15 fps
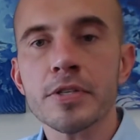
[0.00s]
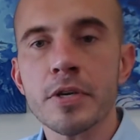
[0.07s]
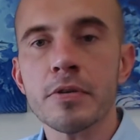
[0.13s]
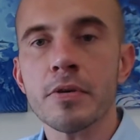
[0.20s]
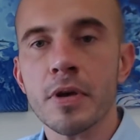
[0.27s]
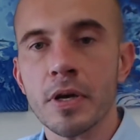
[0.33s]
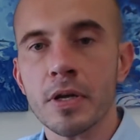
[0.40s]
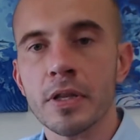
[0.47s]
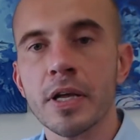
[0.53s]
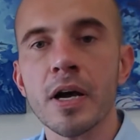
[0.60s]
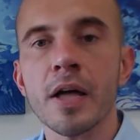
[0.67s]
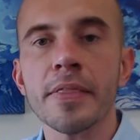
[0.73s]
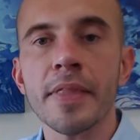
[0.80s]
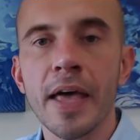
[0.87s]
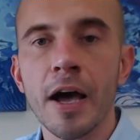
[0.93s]
So you can
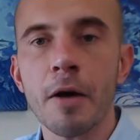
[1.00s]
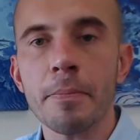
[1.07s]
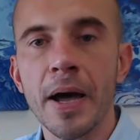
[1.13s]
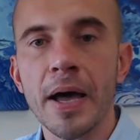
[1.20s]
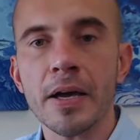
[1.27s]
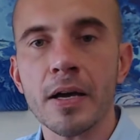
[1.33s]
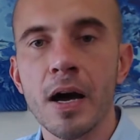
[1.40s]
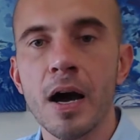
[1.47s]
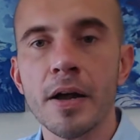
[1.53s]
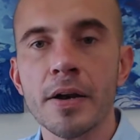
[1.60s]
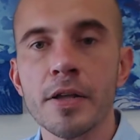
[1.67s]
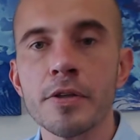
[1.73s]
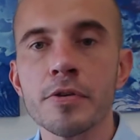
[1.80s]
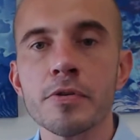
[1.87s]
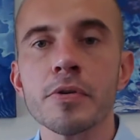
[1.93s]
click on the help
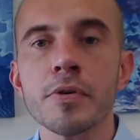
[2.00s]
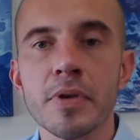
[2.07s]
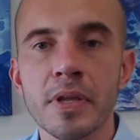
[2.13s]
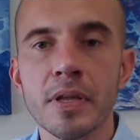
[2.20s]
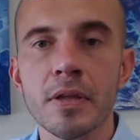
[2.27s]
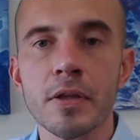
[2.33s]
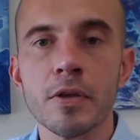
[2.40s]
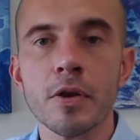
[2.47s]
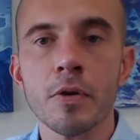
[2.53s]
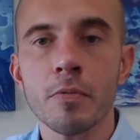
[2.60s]
icon and you can